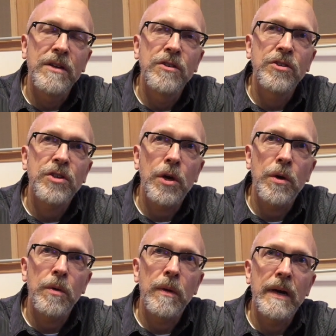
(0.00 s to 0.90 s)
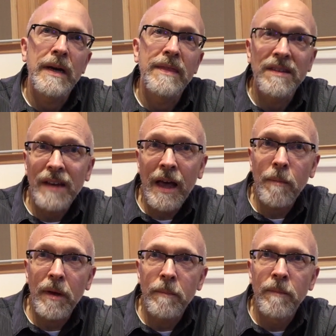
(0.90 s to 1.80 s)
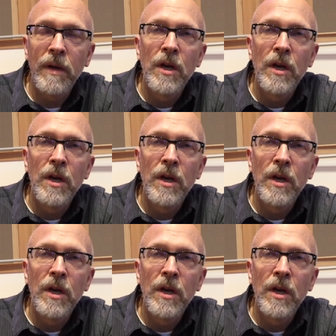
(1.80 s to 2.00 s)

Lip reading: So on this album,